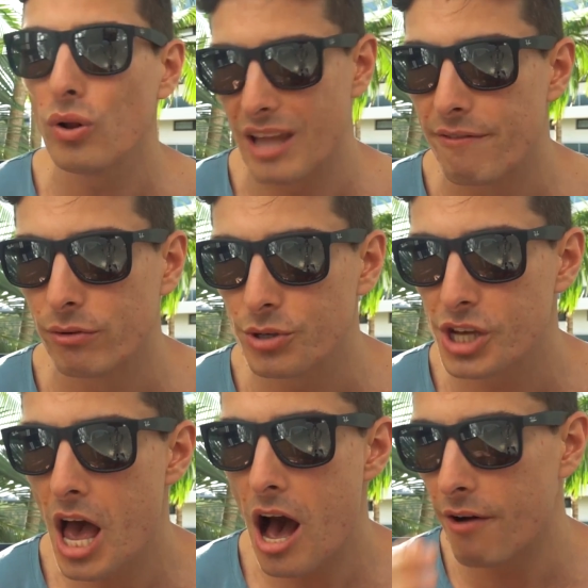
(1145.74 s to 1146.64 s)

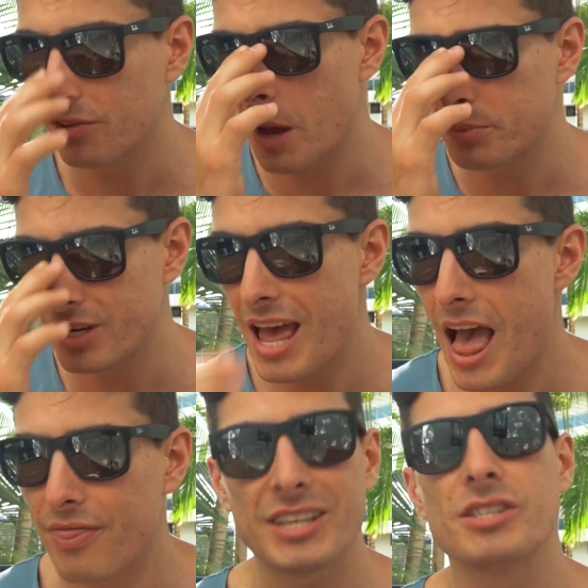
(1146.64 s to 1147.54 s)
levels of leptin,
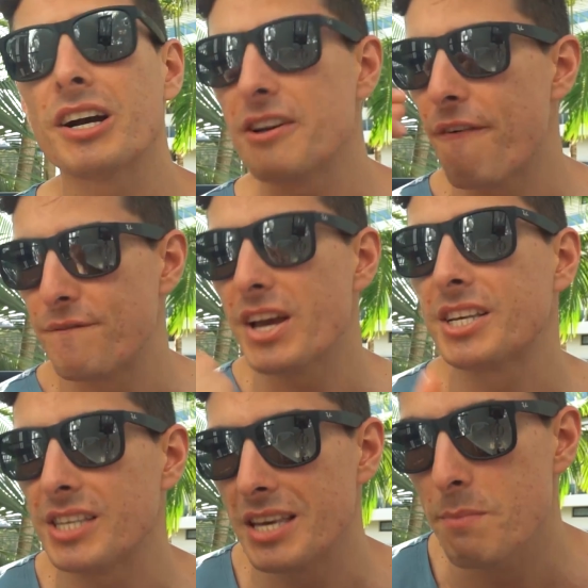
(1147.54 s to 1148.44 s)
that's not going to
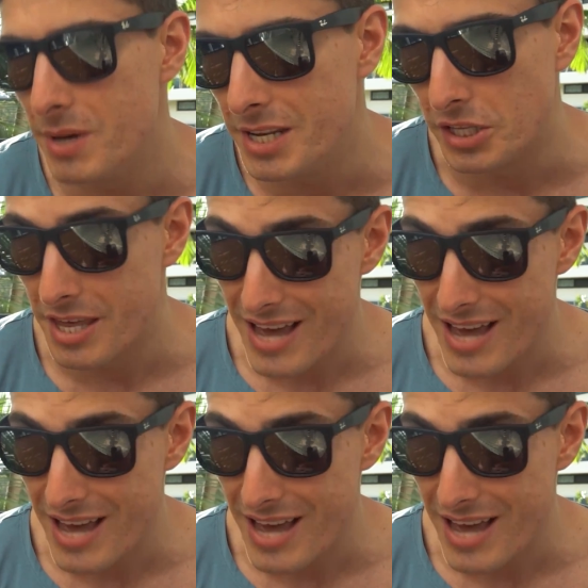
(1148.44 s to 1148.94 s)
fix immediately.